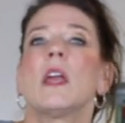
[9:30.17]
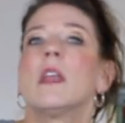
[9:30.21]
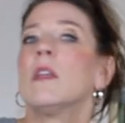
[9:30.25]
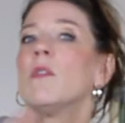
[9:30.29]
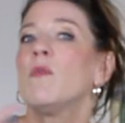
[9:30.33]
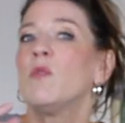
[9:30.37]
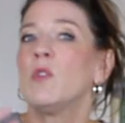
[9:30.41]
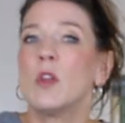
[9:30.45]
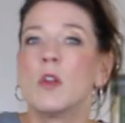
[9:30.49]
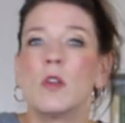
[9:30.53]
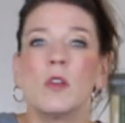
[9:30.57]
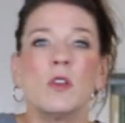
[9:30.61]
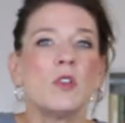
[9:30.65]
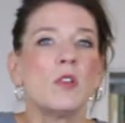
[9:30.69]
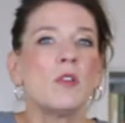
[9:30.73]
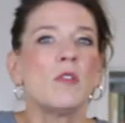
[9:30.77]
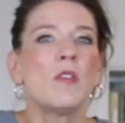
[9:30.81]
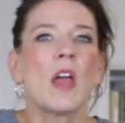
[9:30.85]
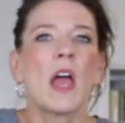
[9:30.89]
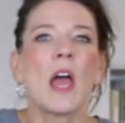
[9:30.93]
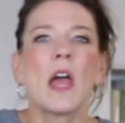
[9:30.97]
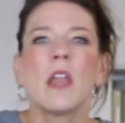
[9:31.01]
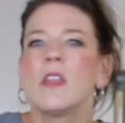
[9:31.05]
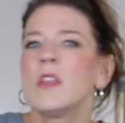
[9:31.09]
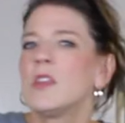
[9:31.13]
And if you can do
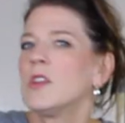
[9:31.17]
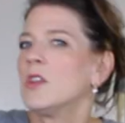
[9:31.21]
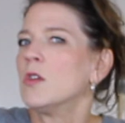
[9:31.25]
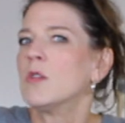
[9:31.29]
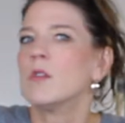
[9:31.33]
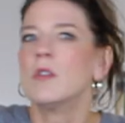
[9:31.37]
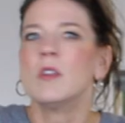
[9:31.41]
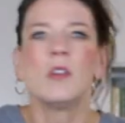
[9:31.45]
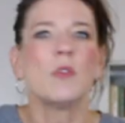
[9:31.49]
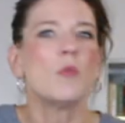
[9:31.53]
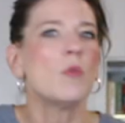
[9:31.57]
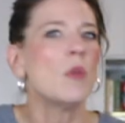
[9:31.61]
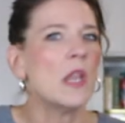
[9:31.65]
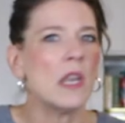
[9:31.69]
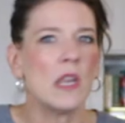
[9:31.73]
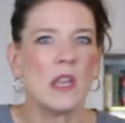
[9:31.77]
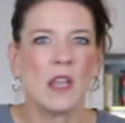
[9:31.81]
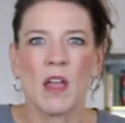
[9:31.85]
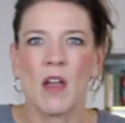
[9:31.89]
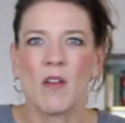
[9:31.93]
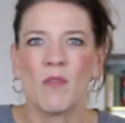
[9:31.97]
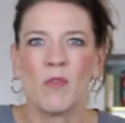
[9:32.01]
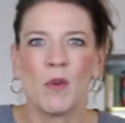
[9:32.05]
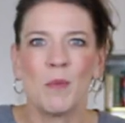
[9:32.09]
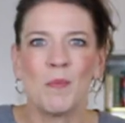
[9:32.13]
that, you can do any of
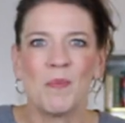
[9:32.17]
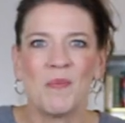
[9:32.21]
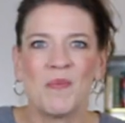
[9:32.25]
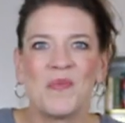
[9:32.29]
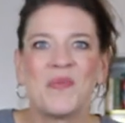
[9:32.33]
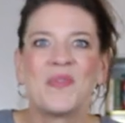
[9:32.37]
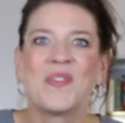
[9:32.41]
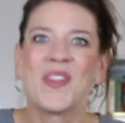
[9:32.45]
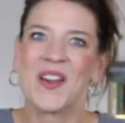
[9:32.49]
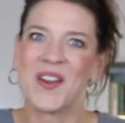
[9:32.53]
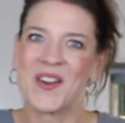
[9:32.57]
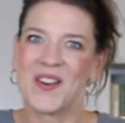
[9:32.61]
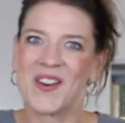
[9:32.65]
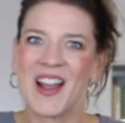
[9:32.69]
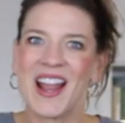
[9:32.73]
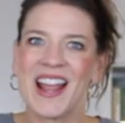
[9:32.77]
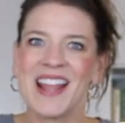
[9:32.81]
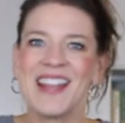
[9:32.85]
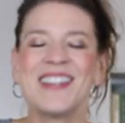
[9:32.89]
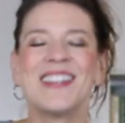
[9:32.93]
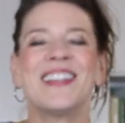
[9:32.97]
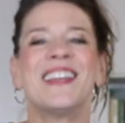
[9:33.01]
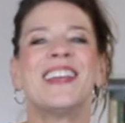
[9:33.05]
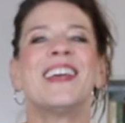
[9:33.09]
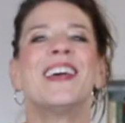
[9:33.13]
them. All
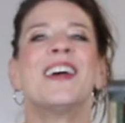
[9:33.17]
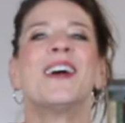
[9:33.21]
right?